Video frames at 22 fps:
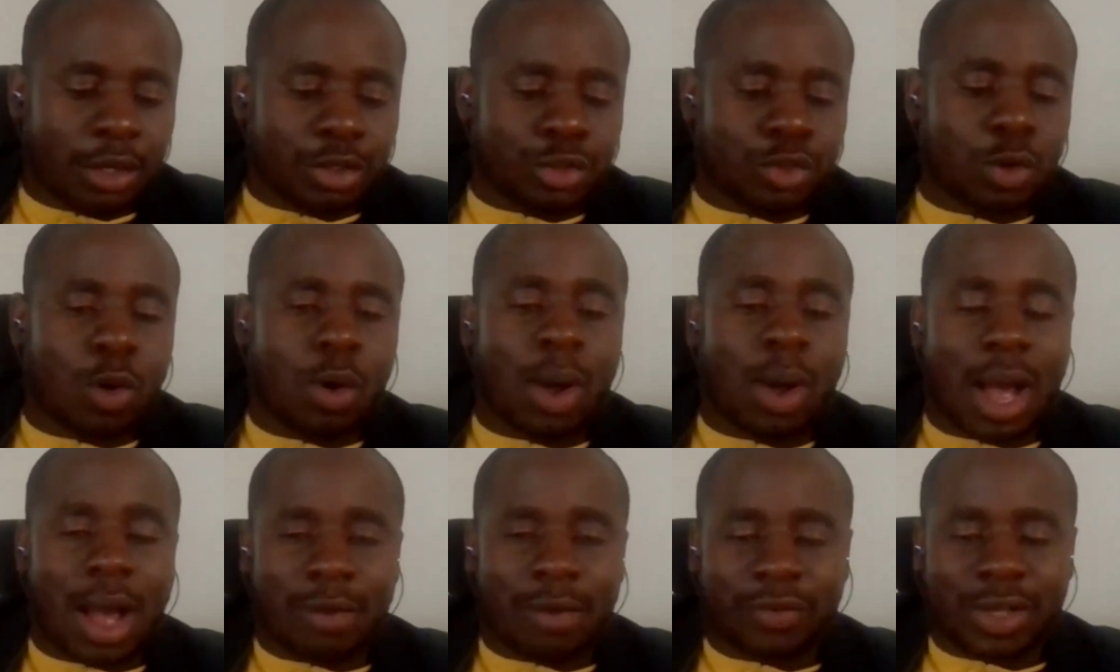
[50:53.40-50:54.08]

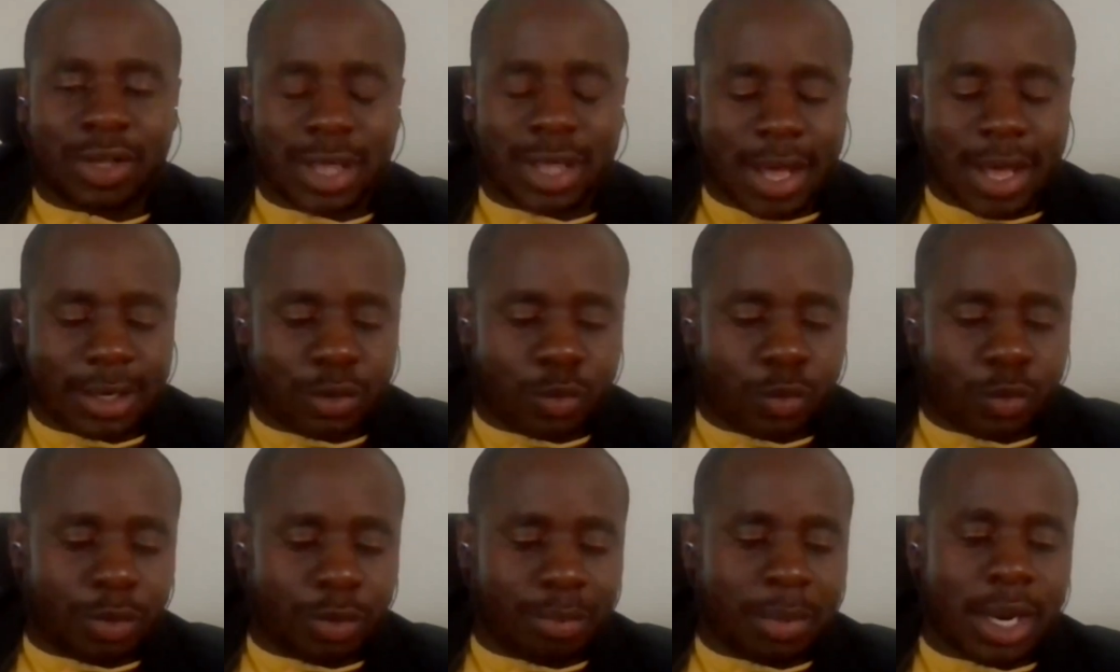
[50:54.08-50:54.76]
So after that,
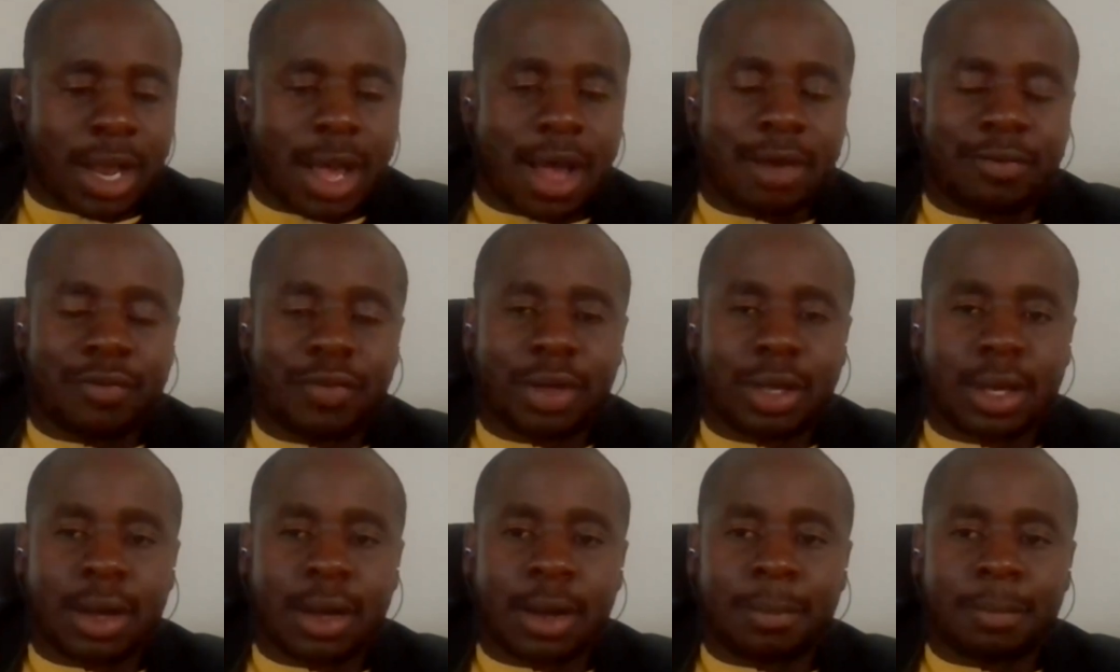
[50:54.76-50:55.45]
we've been
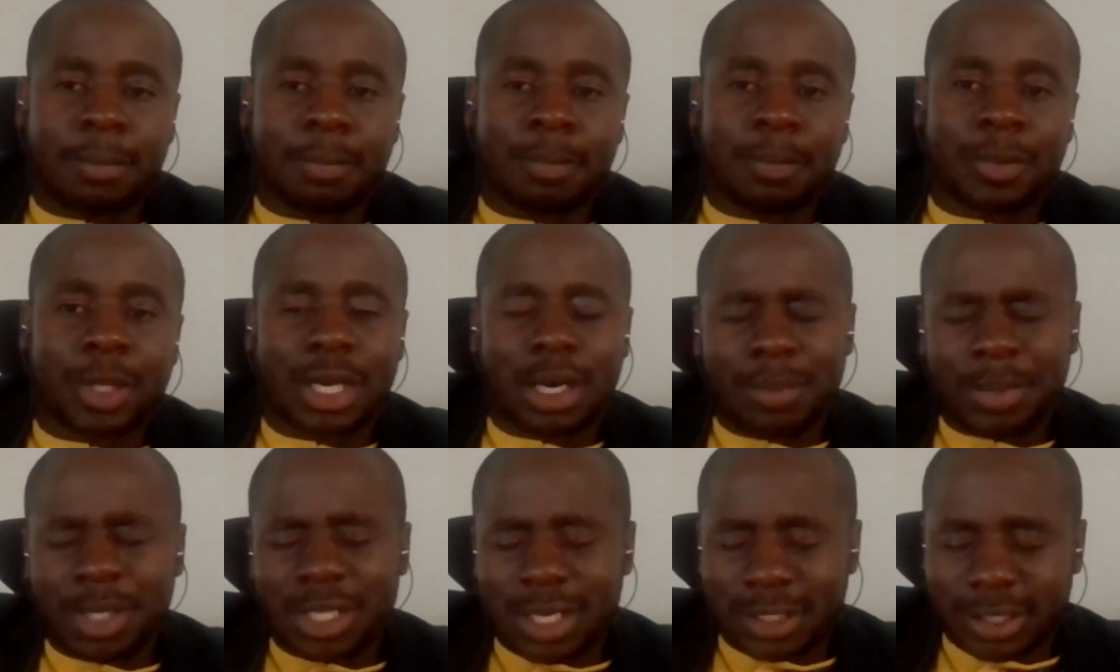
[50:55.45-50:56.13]
having,
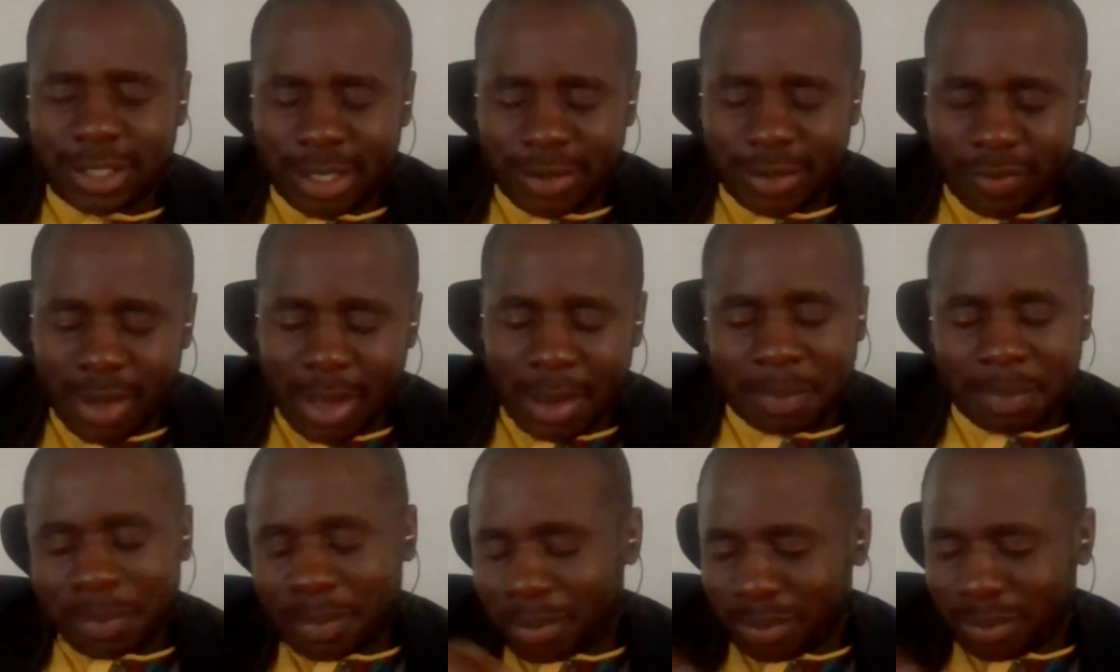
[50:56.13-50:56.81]
let me just give
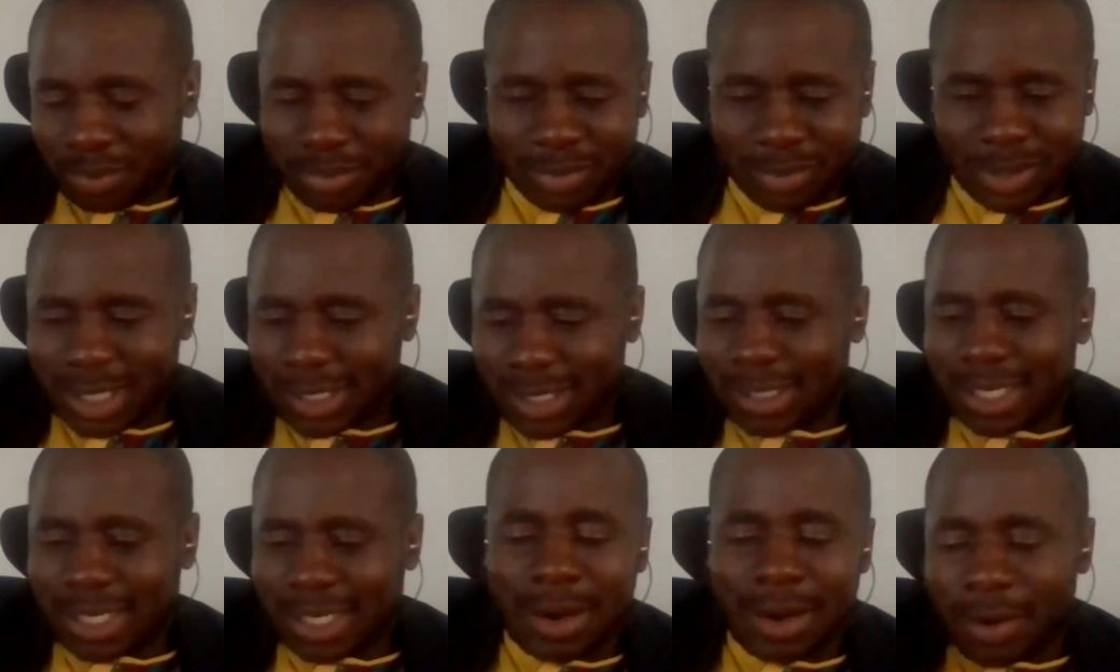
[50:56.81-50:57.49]
up
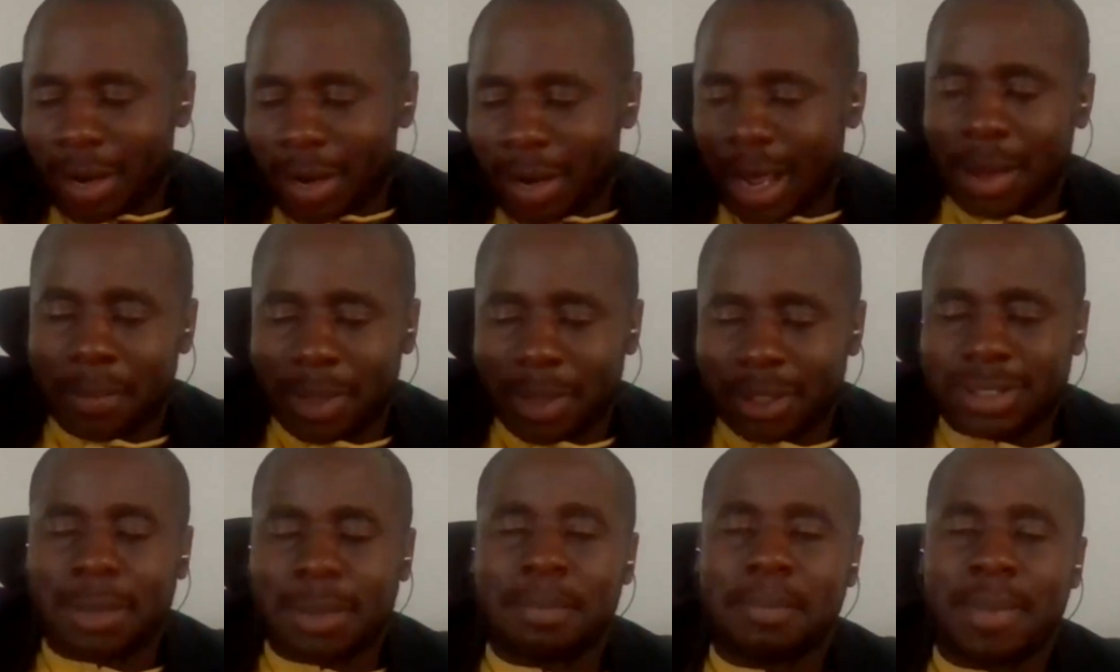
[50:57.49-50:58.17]
just
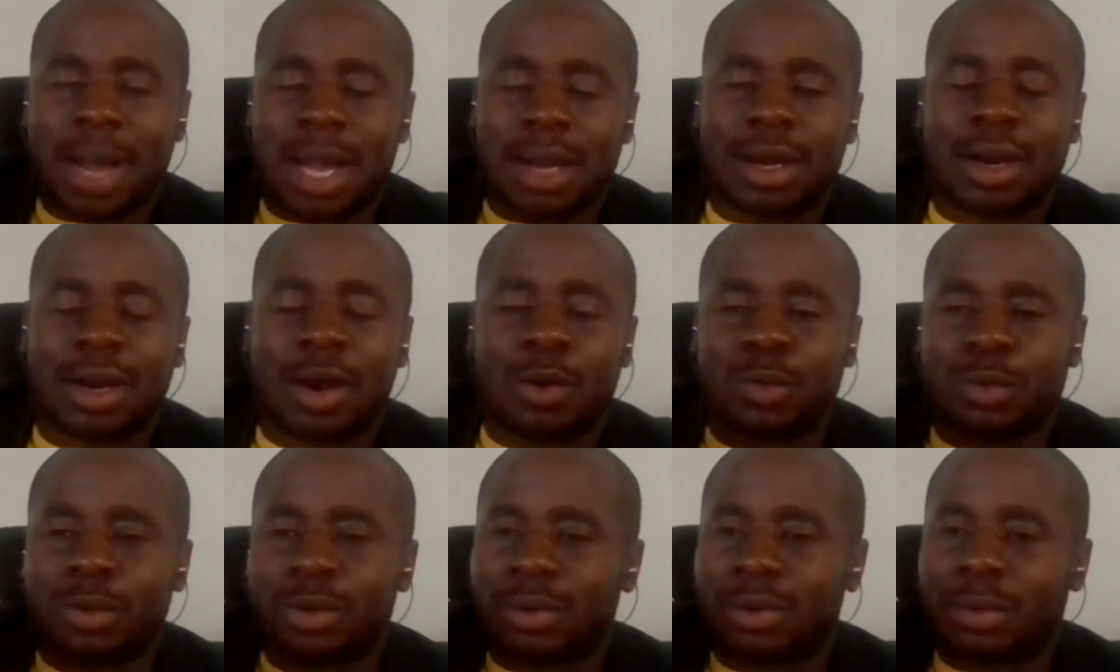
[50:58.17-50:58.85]
some
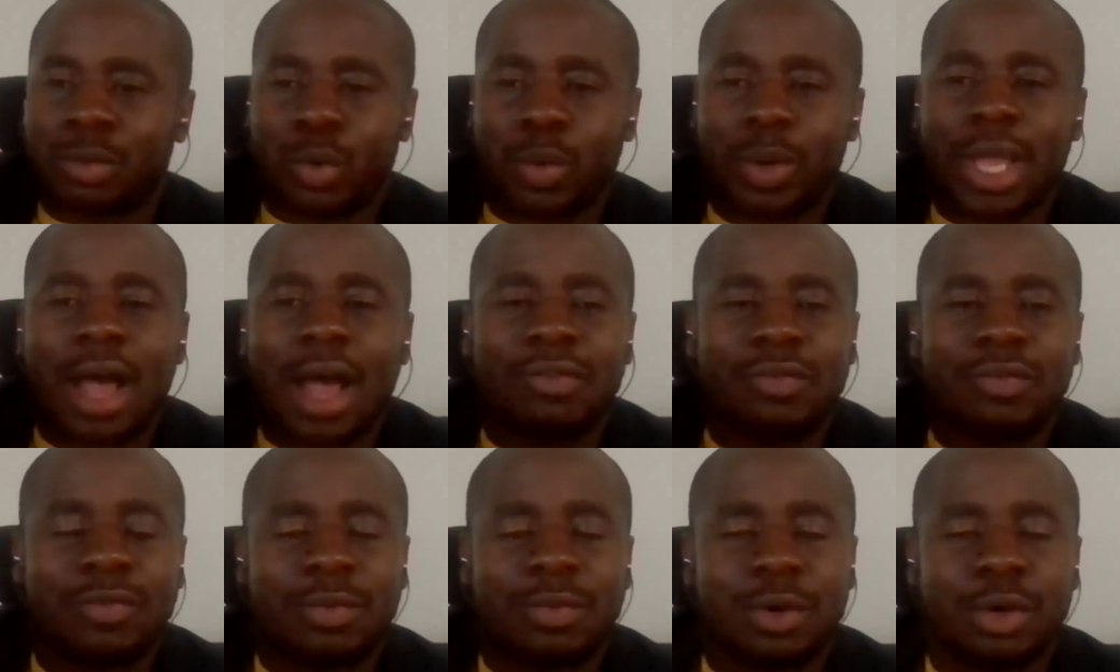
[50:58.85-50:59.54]
background. We
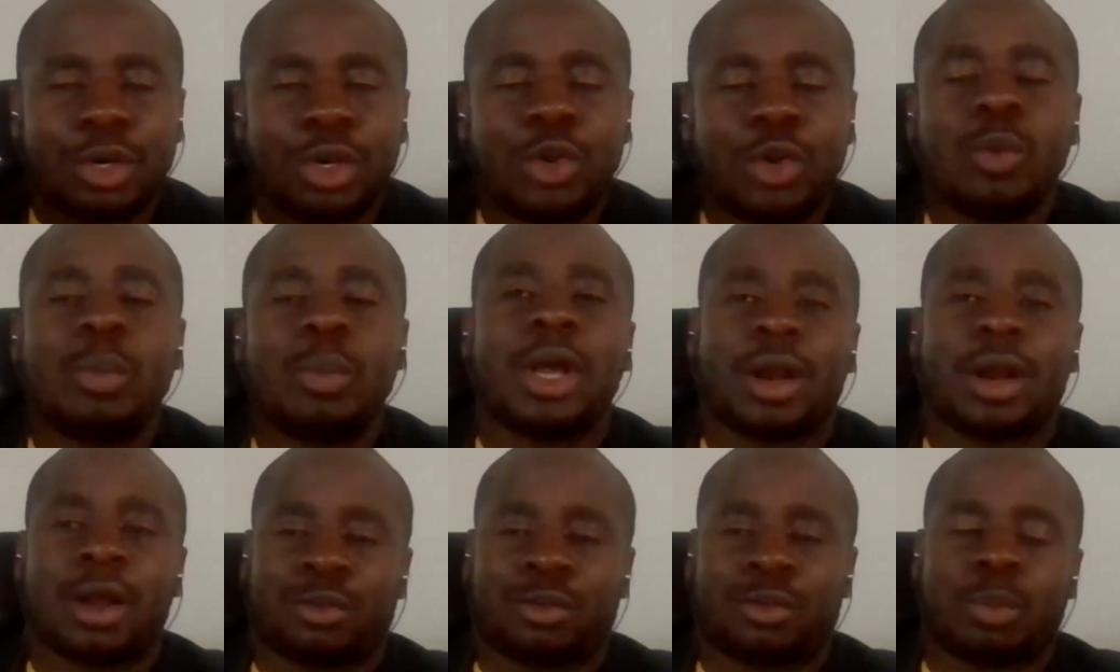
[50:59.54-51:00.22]
have
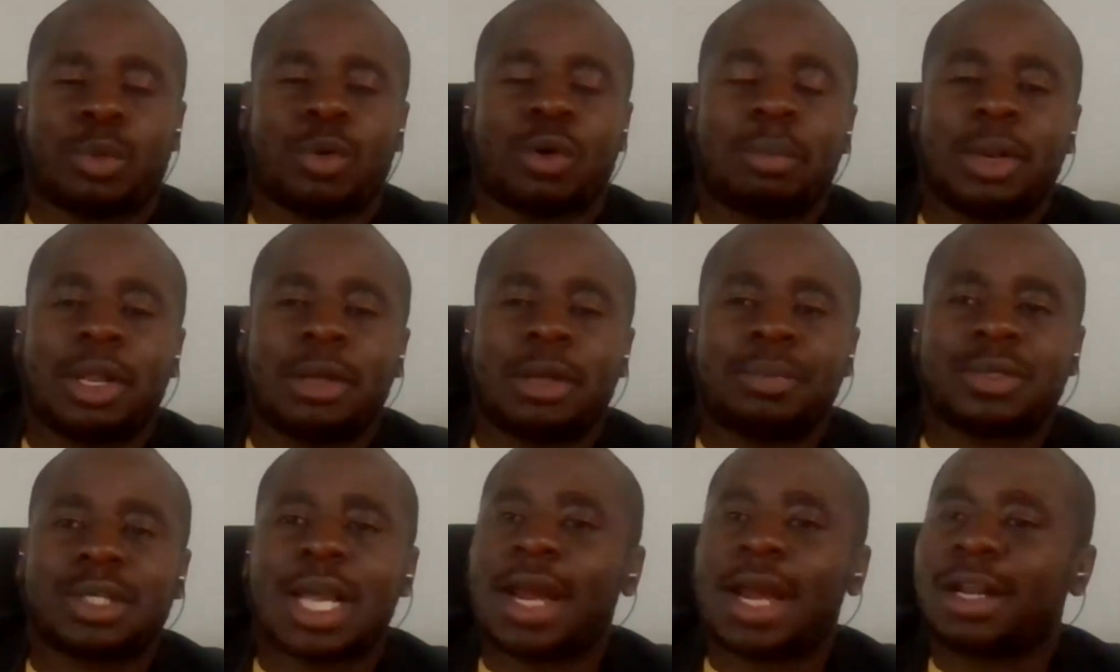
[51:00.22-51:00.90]
numerous
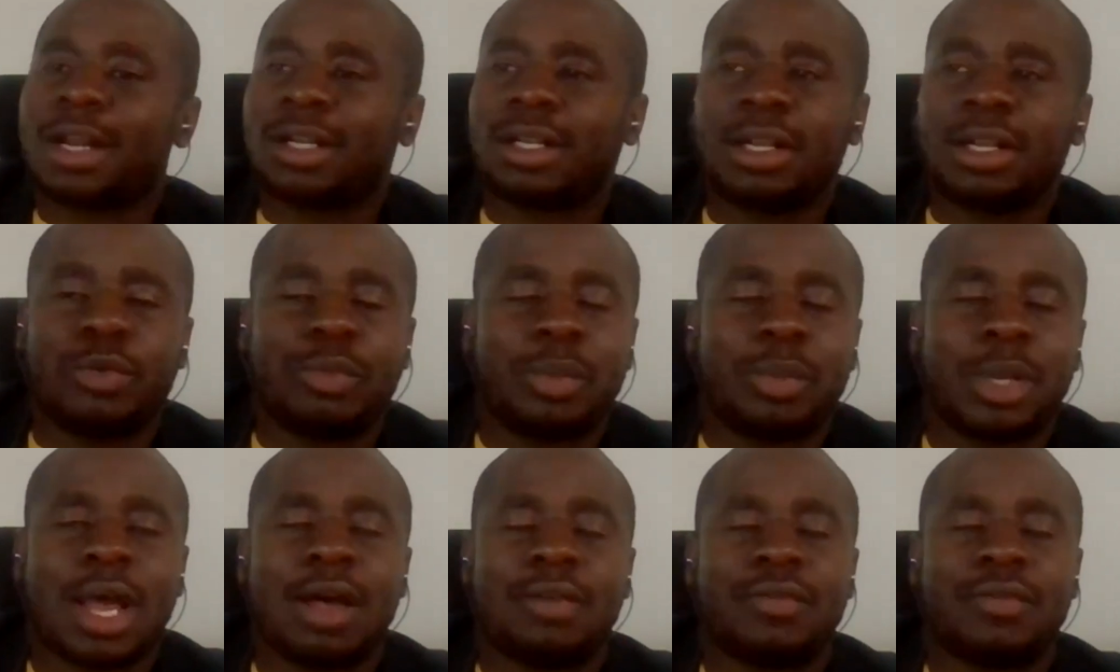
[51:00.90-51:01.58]
problems. Currently, we've been